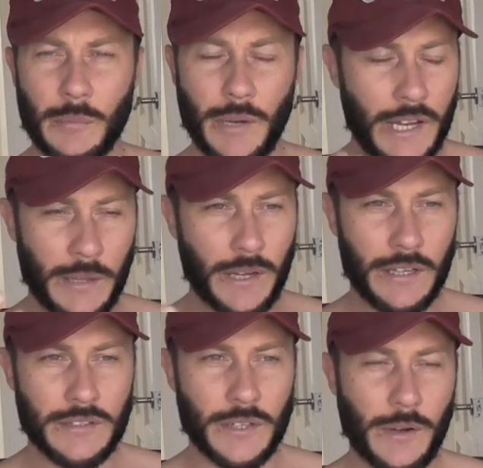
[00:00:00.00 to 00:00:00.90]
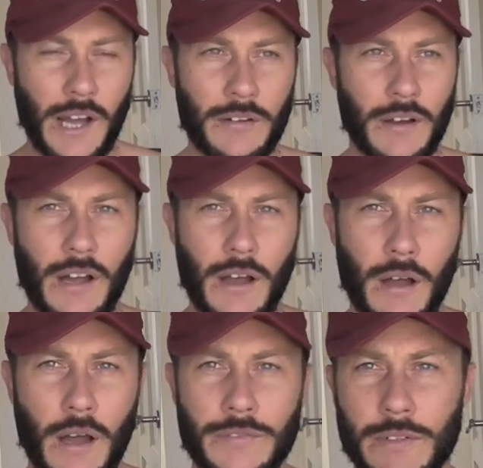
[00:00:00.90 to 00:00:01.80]
But anyway, so
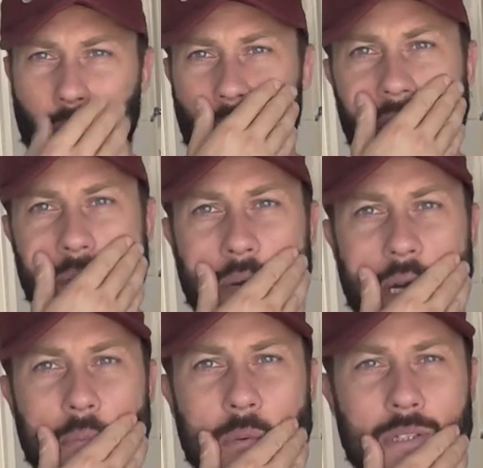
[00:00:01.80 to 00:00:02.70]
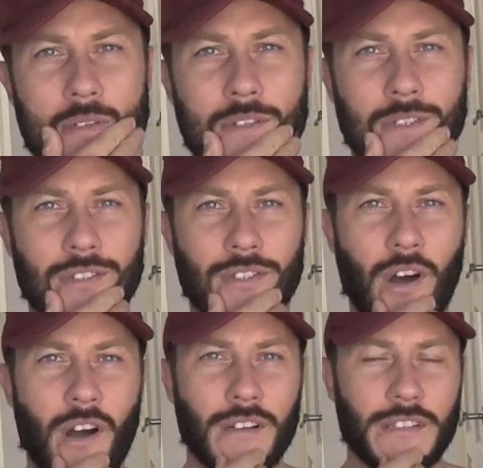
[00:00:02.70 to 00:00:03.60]
I have to dye this bad boy. So if it looks
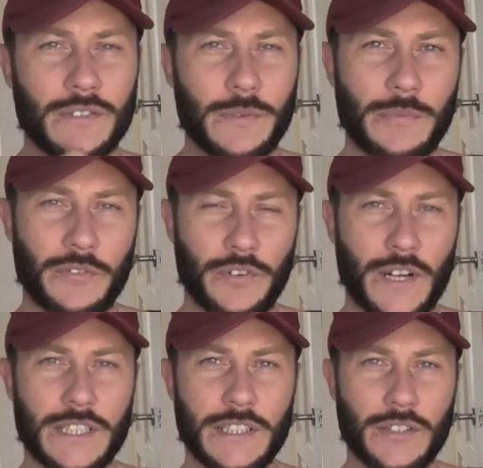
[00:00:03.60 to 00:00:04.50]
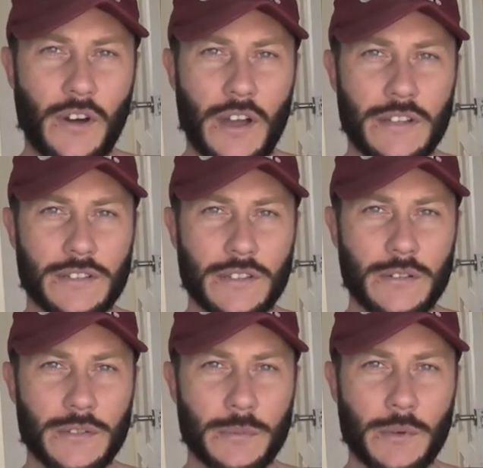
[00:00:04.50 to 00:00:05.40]
dark, it's from freshly dyed. So
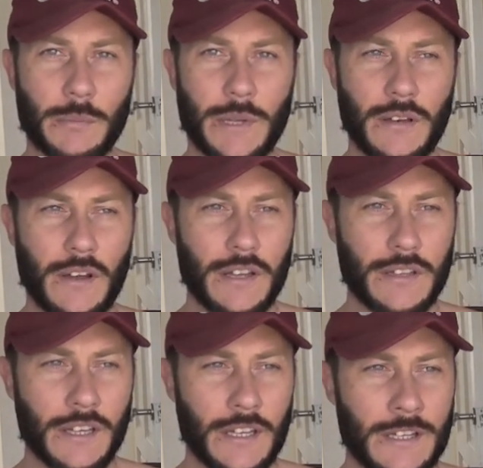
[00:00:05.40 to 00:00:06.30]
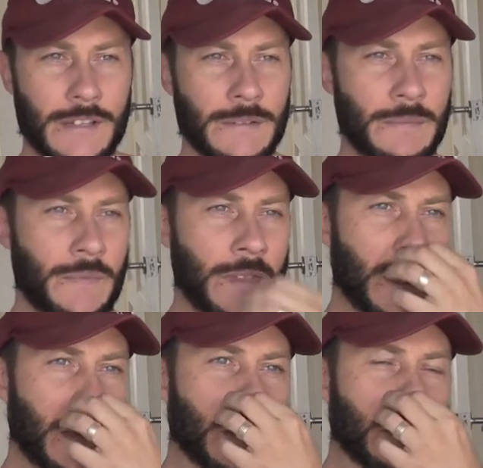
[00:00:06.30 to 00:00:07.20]
I just want to be like,
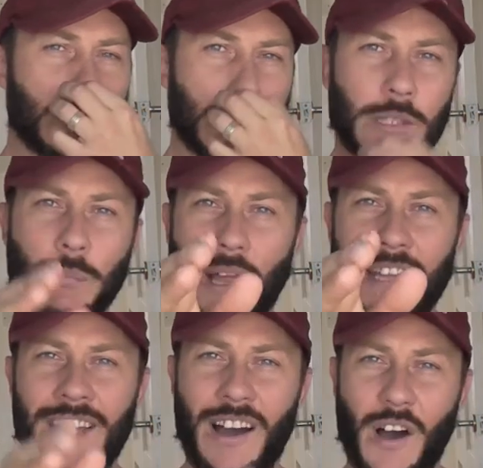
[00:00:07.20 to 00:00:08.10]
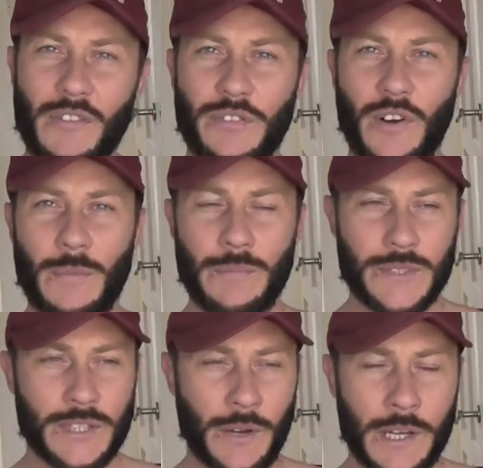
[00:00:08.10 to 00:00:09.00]
just explain that up front.
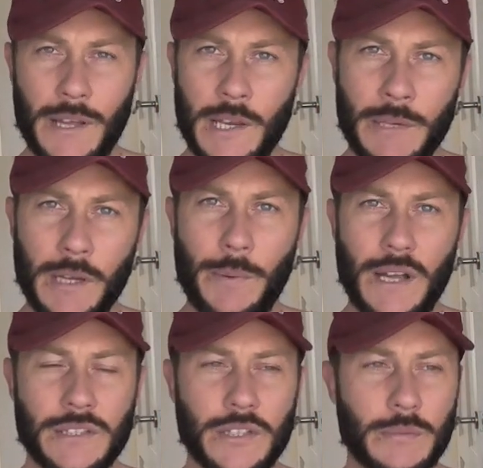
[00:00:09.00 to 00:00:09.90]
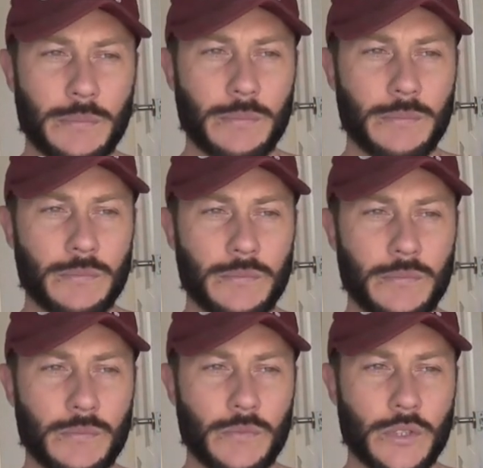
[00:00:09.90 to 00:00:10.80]
So anyway, let me go back to
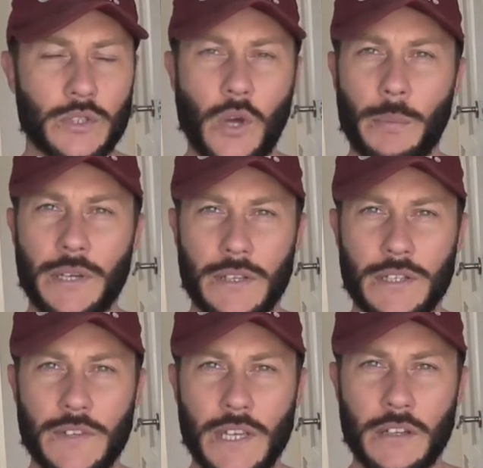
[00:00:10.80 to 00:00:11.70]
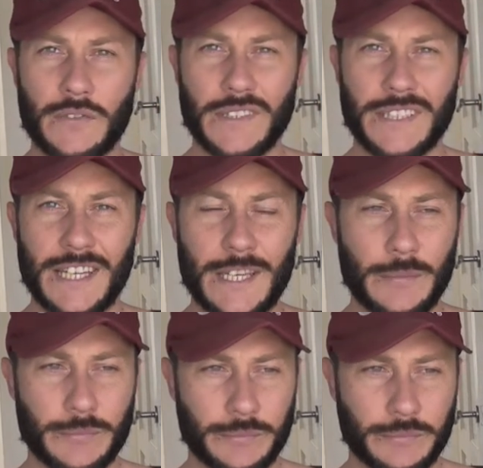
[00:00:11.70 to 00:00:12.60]
the topic of this video for today.